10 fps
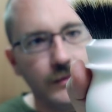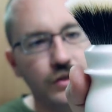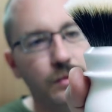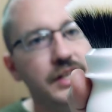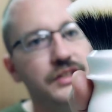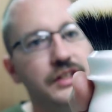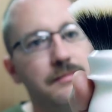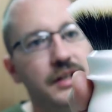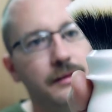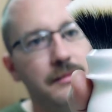26
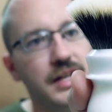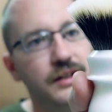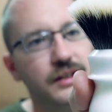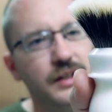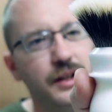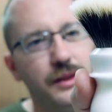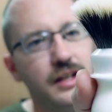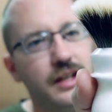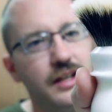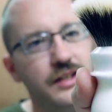millimeter, I
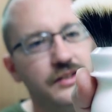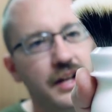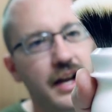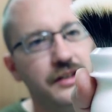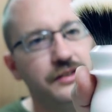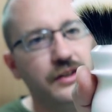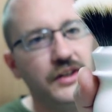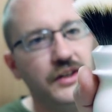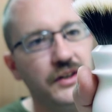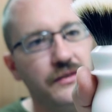think his knots
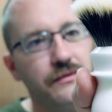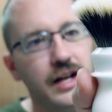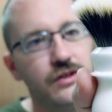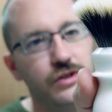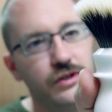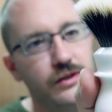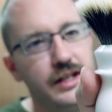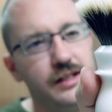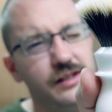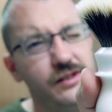are
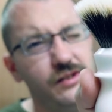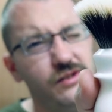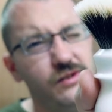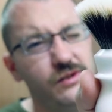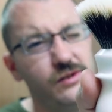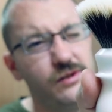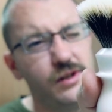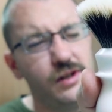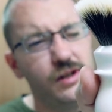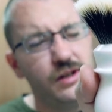Fanchurian's
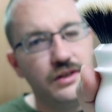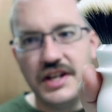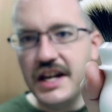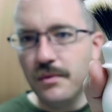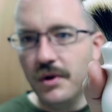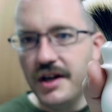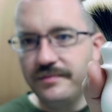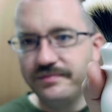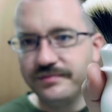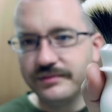
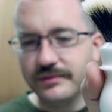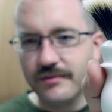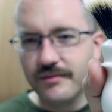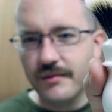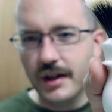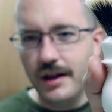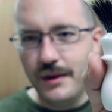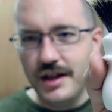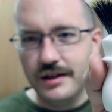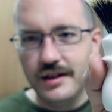T1, I
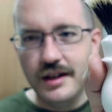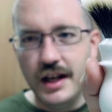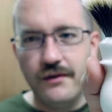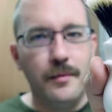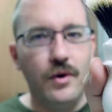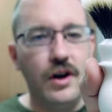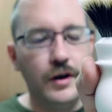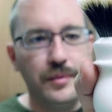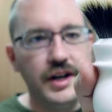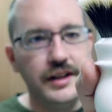think. If I'm wrong, I'll
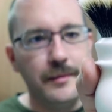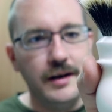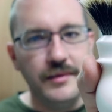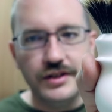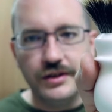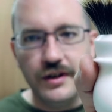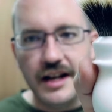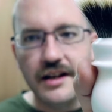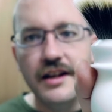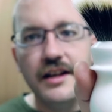put it at the bottom of the screen.